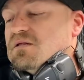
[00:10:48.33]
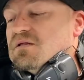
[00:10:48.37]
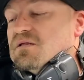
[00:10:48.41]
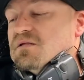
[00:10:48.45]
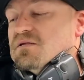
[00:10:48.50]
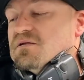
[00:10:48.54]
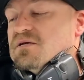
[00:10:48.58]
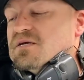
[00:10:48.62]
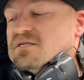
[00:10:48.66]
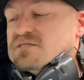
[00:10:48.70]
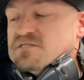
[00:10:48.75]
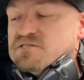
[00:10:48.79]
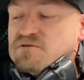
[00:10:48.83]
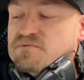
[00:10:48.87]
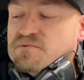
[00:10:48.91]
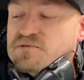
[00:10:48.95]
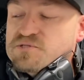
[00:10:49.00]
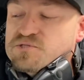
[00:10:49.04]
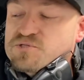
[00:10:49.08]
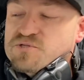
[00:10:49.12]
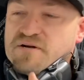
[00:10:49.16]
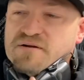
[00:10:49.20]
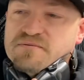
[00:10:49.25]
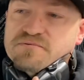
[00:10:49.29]
you get too
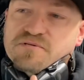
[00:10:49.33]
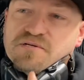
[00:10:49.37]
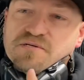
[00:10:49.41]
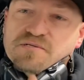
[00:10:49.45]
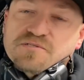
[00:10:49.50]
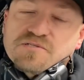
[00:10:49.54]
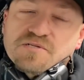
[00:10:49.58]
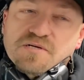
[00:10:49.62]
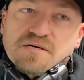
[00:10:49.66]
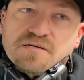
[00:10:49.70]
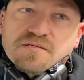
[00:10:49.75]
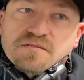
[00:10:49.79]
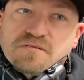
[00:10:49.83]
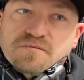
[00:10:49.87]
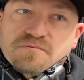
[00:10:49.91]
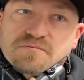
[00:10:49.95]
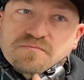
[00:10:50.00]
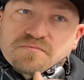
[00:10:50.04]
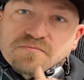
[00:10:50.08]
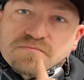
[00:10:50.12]
much drivetrain shock load.